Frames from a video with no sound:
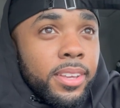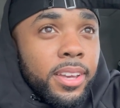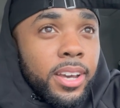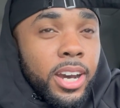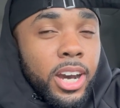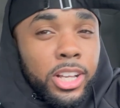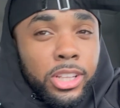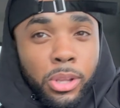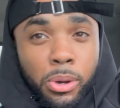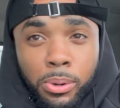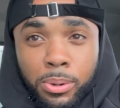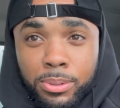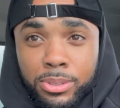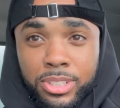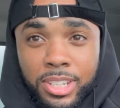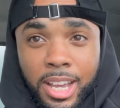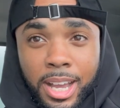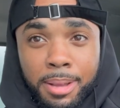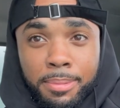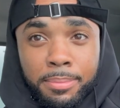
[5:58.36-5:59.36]
a local
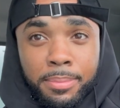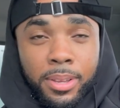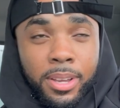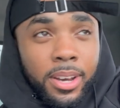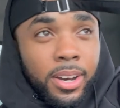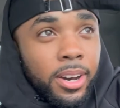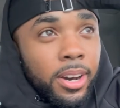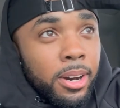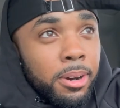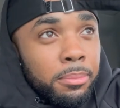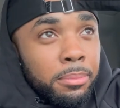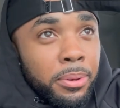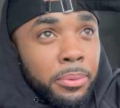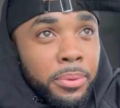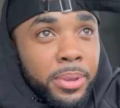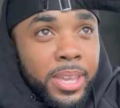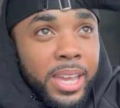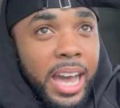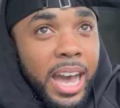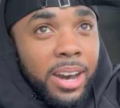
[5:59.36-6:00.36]
shop, uh, but
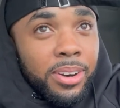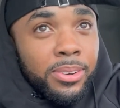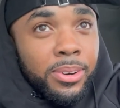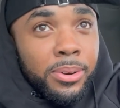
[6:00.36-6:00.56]
when you're out